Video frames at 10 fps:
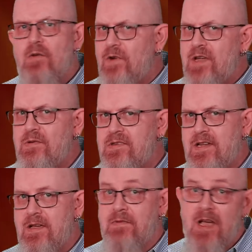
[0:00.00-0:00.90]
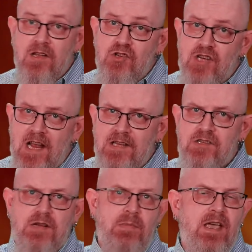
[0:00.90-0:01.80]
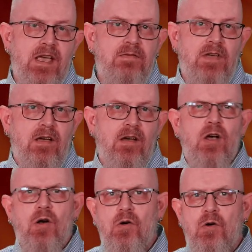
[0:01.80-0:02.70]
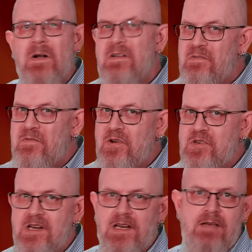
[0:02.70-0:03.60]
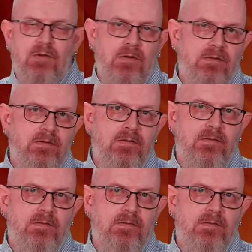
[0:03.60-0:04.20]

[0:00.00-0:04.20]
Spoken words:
frequency of challenging behaviour, or functioning level.